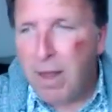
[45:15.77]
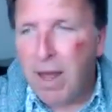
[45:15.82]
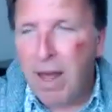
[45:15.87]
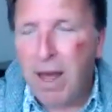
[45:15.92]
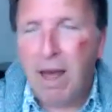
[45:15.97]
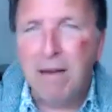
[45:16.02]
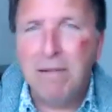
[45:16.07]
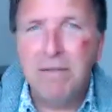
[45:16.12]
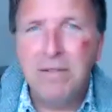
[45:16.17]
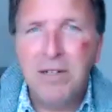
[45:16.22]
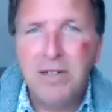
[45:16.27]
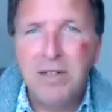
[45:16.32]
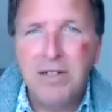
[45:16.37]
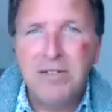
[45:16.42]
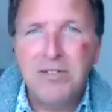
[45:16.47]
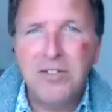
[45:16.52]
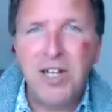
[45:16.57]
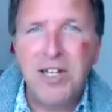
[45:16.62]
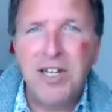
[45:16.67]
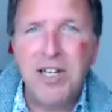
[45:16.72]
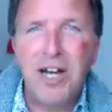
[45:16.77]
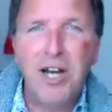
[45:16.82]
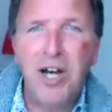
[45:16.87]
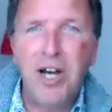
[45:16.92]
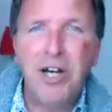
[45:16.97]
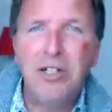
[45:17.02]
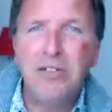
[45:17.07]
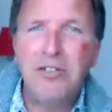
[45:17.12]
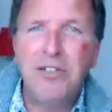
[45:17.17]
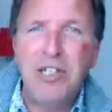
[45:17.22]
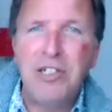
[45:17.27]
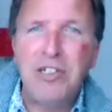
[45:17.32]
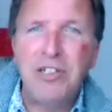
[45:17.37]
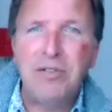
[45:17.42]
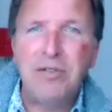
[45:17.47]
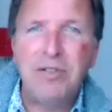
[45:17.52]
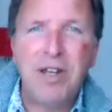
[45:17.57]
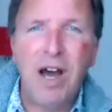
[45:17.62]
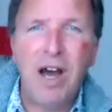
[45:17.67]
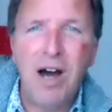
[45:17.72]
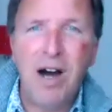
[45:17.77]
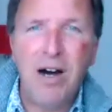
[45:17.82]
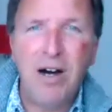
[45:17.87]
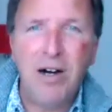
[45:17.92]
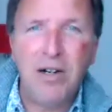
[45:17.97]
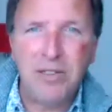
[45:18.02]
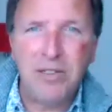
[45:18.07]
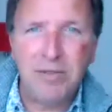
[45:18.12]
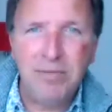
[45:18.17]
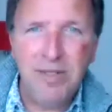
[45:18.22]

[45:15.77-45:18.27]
and suddenly I heard these cars.